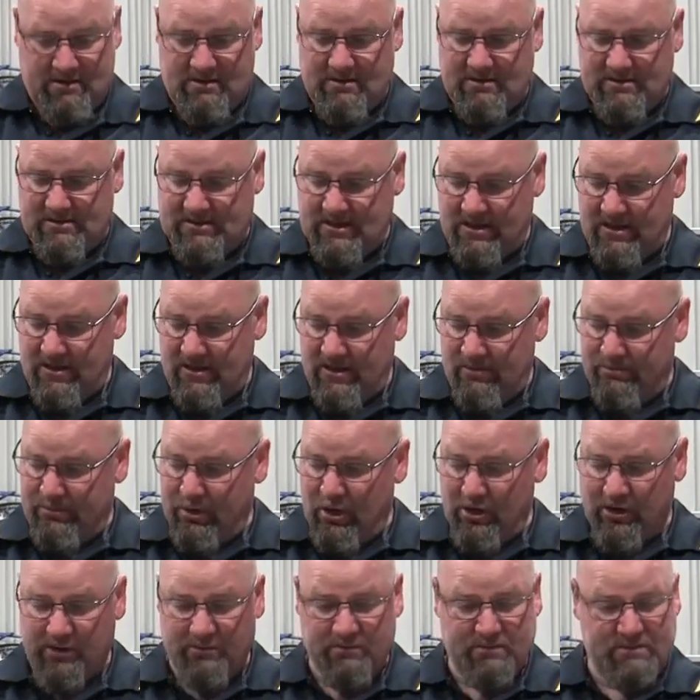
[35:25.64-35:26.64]
So the
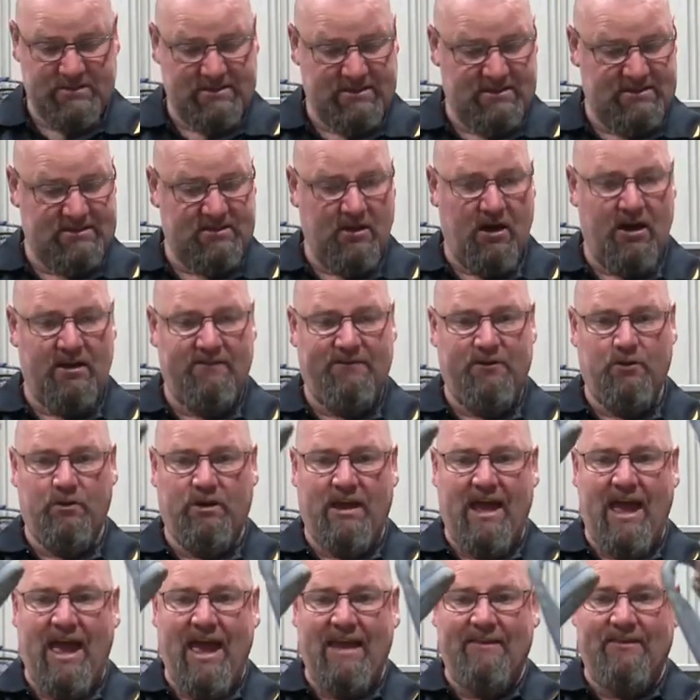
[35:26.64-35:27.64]
bottoms and the side, if you were
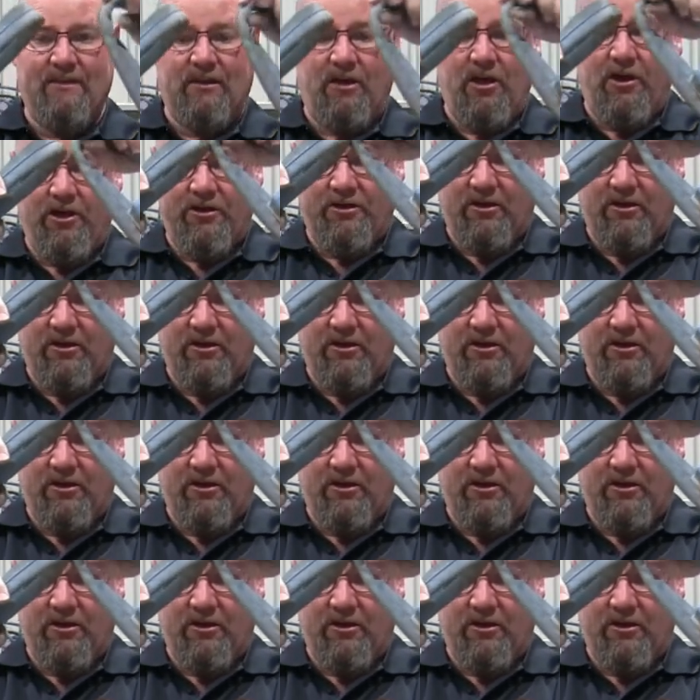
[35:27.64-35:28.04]
to hang the load